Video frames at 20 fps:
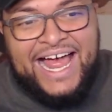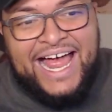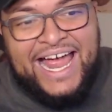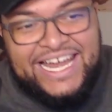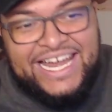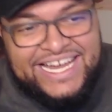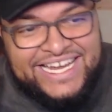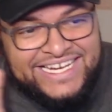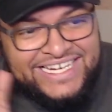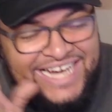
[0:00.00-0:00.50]

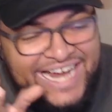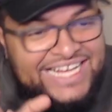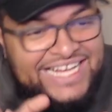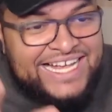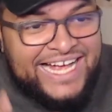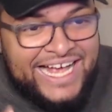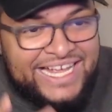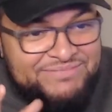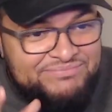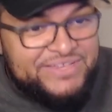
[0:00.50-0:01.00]

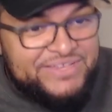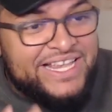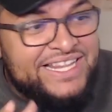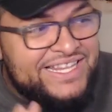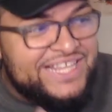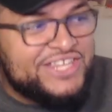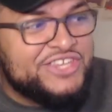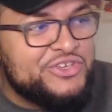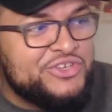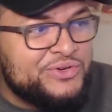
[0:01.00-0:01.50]
I'm
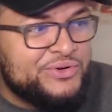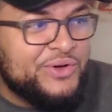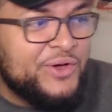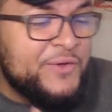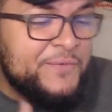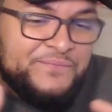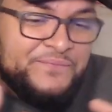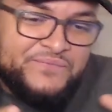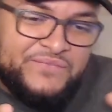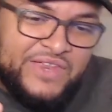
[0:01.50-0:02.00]
telling you,
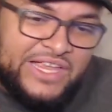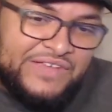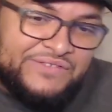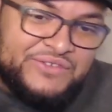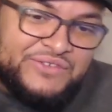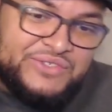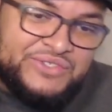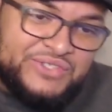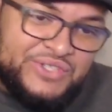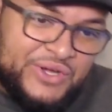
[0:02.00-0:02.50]
if
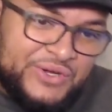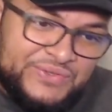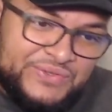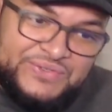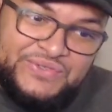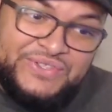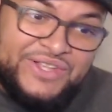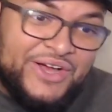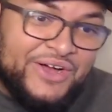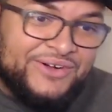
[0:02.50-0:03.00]
you
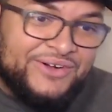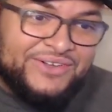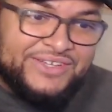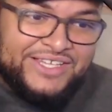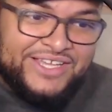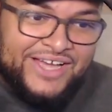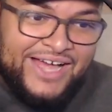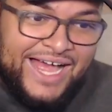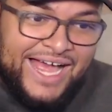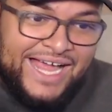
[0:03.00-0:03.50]
don't know,
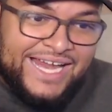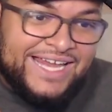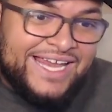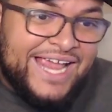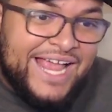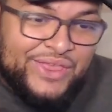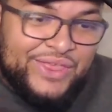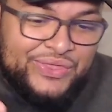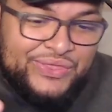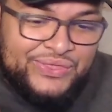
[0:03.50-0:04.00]
yeah, I
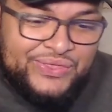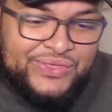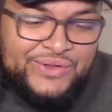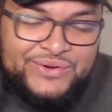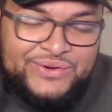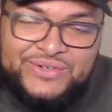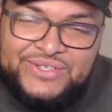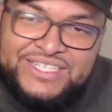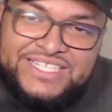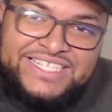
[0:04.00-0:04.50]
got
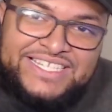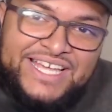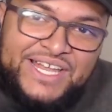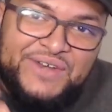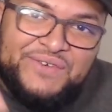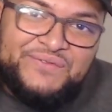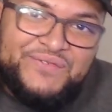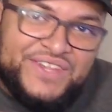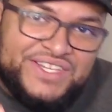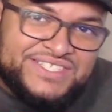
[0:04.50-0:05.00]
thoroughly
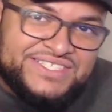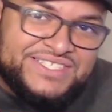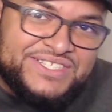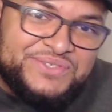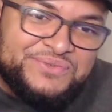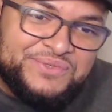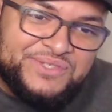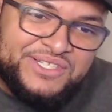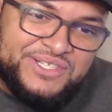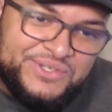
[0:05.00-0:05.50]

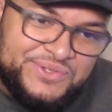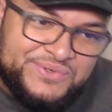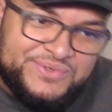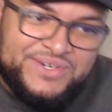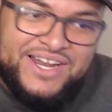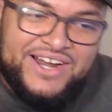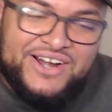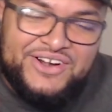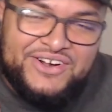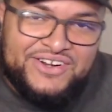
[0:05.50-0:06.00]
invested with
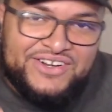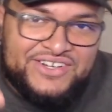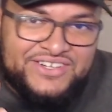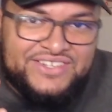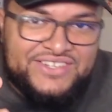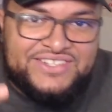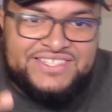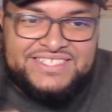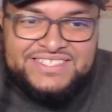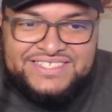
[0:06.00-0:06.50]
Luna
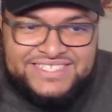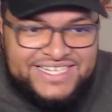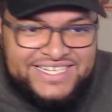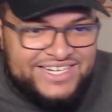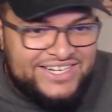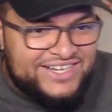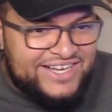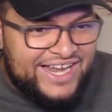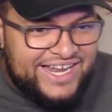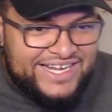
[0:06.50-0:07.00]
earlier this
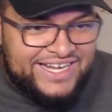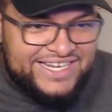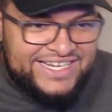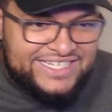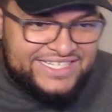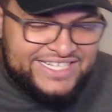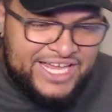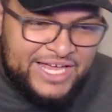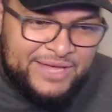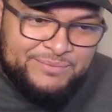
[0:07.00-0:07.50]
year, and
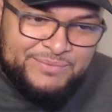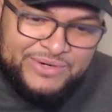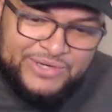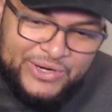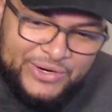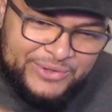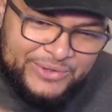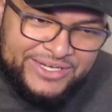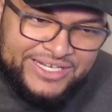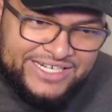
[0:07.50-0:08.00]
it kept
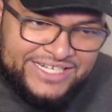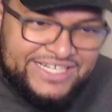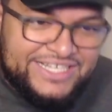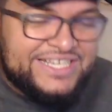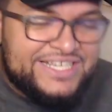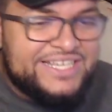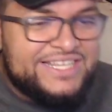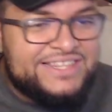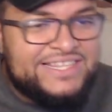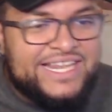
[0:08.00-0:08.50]
going.
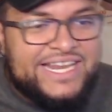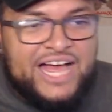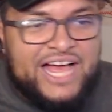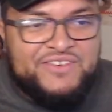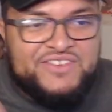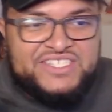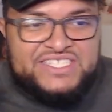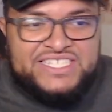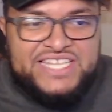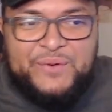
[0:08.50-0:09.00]
Then
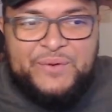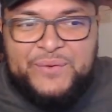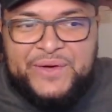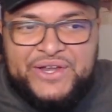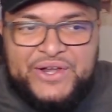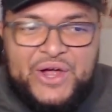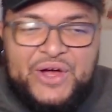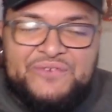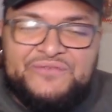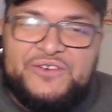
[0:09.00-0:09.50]
obviously I
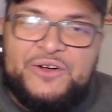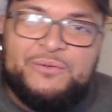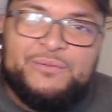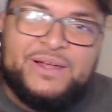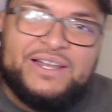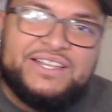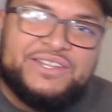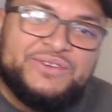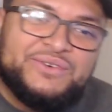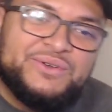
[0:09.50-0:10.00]
went off on my
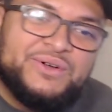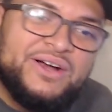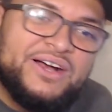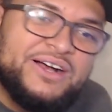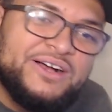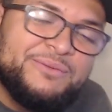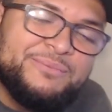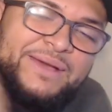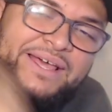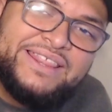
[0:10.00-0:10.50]
little,
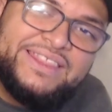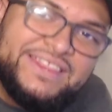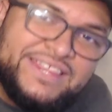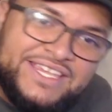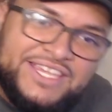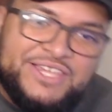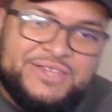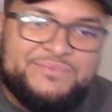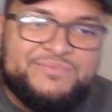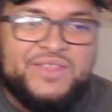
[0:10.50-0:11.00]
my
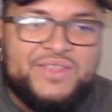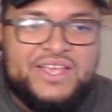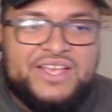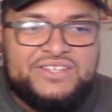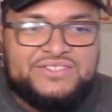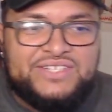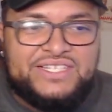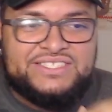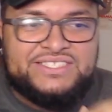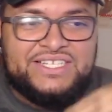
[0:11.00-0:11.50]
theme,
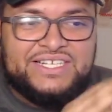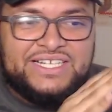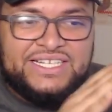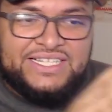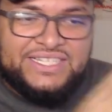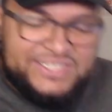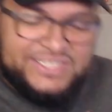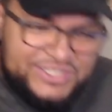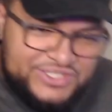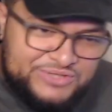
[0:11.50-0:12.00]
so I took a
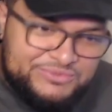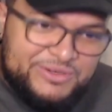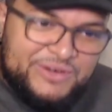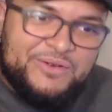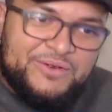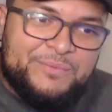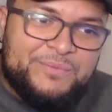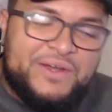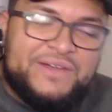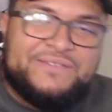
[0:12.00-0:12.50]
little bit of
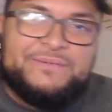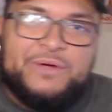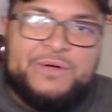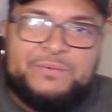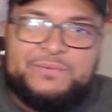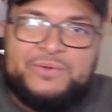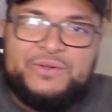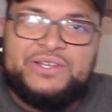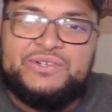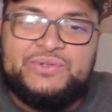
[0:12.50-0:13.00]
a break from
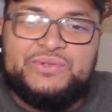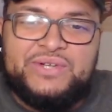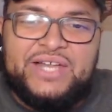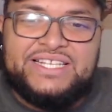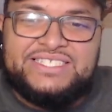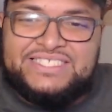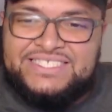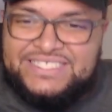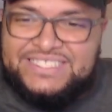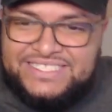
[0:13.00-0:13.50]
uploading Luna
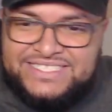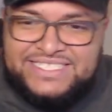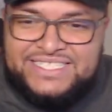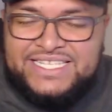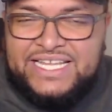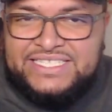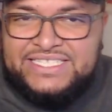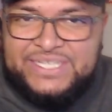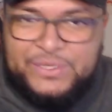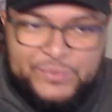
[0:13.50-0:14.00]
as
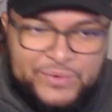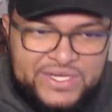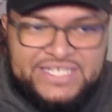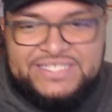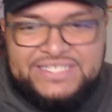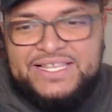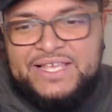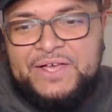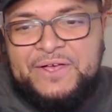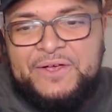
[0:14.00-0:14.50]
consistently as I was,